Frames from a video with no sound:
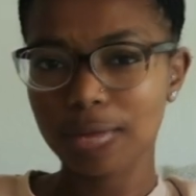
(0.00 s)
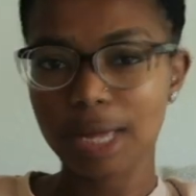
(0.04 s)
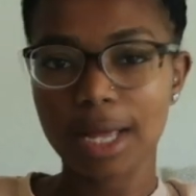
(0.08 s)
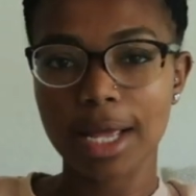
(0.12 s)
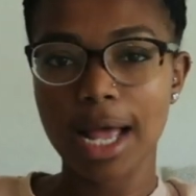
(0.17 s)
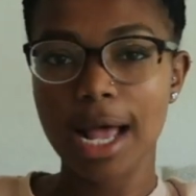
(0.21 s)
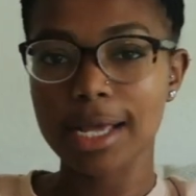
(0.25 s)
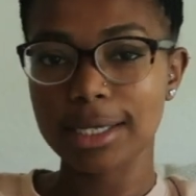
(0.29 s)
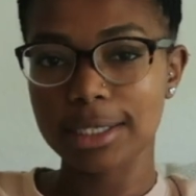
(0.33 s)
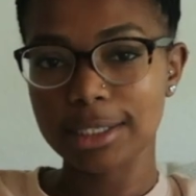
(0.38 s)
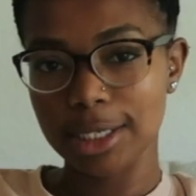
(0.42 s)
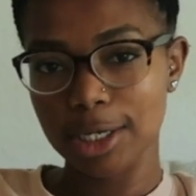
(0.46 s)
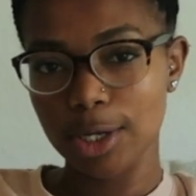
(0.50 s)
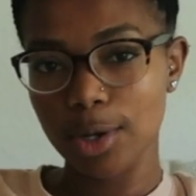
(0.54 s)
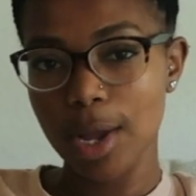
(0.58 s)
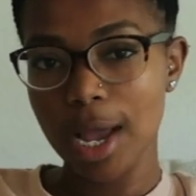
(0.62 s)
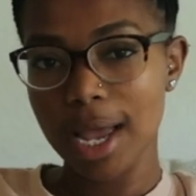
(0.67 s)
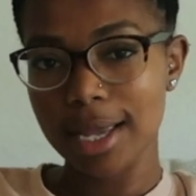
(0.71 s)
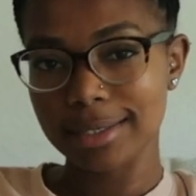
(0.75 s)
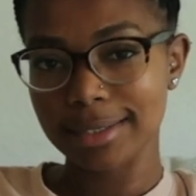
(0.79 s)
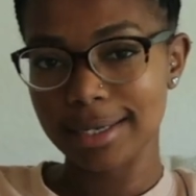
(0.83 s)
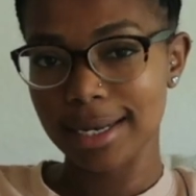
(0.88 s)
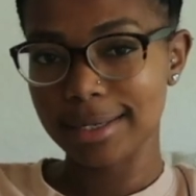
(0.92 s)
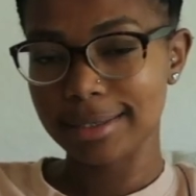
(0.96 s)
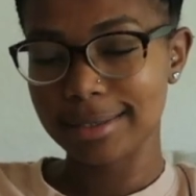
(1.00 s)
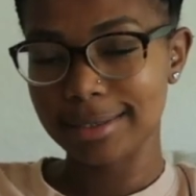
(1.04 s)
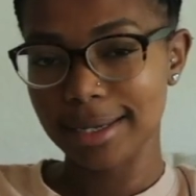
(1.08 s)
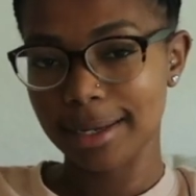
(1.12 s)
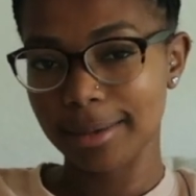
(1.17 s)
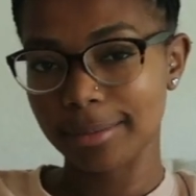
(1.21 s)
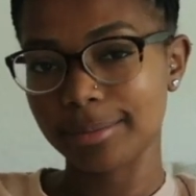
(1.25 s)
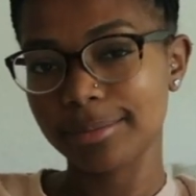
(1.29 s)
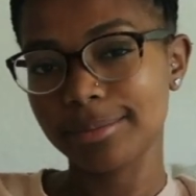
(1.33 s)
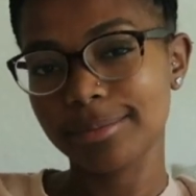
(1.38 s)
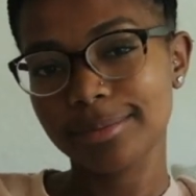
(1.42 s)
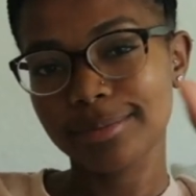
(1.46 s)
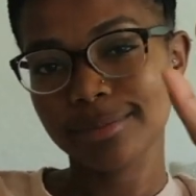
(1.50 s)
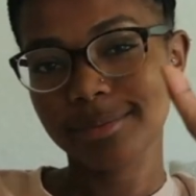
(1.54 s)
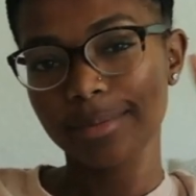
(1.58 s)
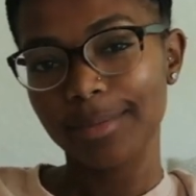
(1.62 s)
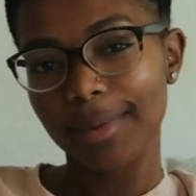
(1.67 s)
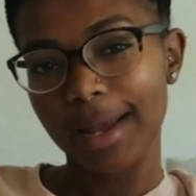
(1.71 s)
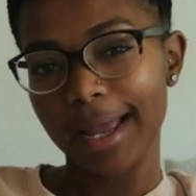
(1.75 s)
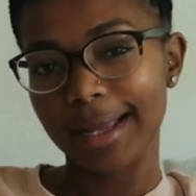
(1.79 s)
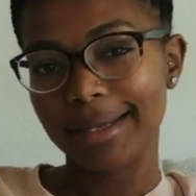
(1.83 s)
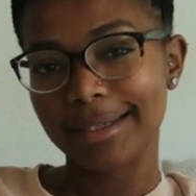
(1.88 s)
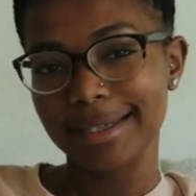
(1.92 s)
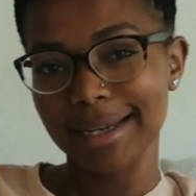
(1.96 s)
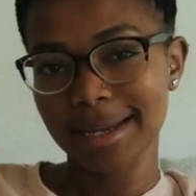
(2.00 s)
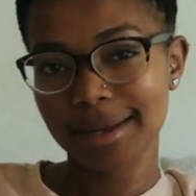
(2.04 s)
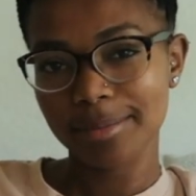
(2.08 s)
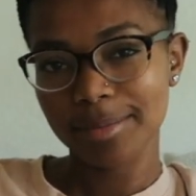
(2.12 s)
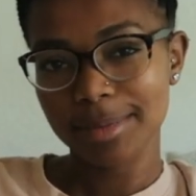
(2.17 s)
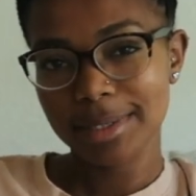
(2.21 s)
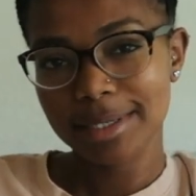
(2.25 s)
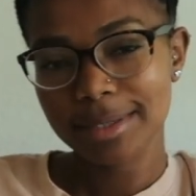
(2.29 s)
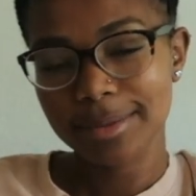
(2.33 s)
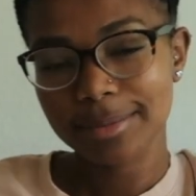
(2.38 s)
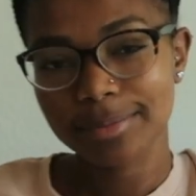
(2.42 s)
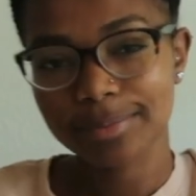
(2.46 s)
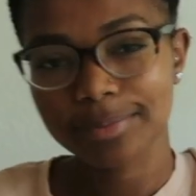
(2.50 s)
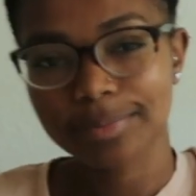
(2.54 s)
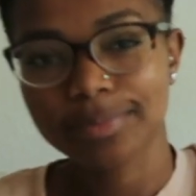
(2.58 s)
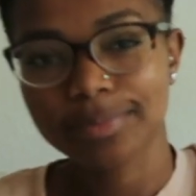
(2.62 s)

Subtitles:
I'll see you guys next time. Bye, gems.